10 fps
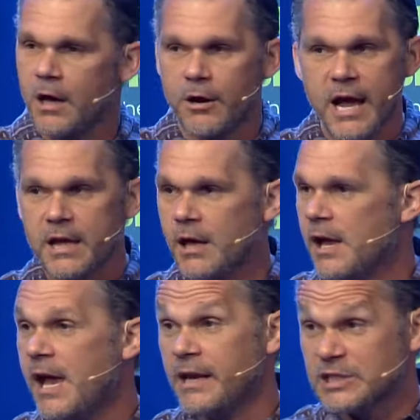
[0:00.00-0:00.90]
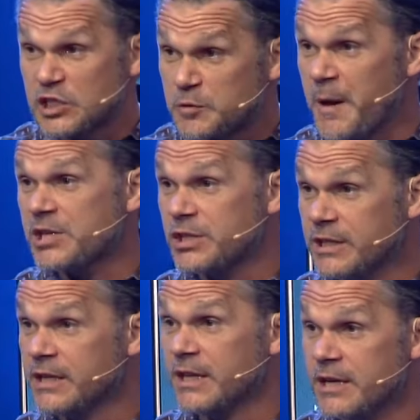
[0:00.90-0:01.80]
All right? And
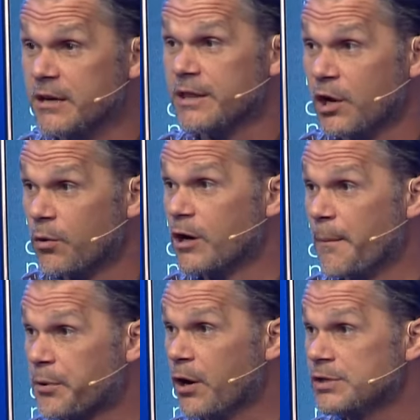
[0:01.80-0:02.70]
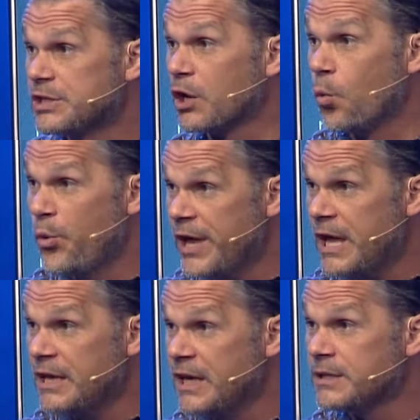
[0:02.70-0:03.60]
especially in the year that we're approaching,
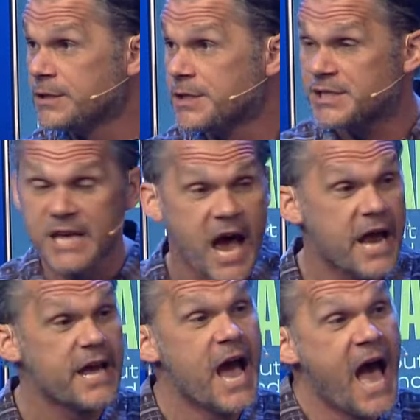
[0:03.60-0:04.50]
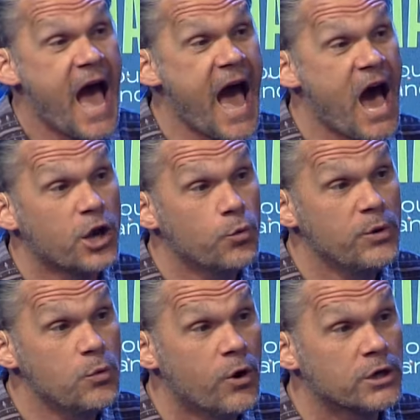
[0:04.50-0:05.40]
we need to decide, how do
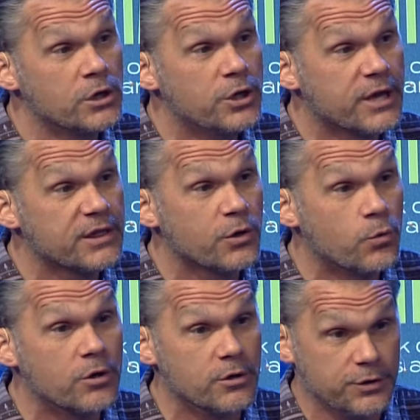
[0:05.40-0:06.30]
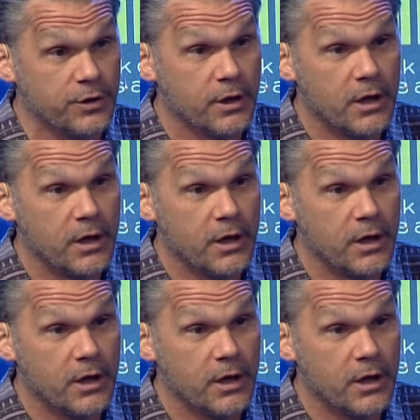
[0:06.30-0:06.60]
we want to look at the world?